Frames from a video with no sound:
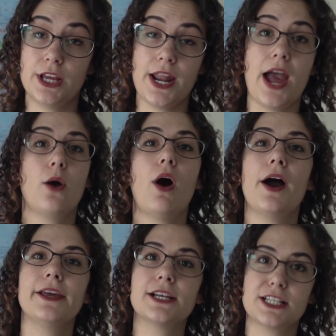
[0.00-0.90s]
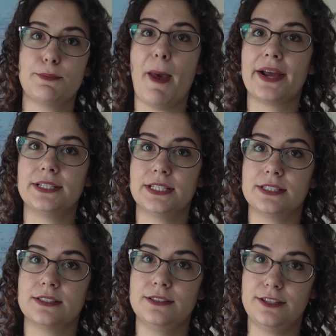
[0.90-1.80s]
Now, I expected
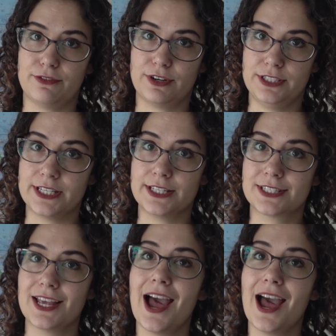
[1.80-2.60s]
differences.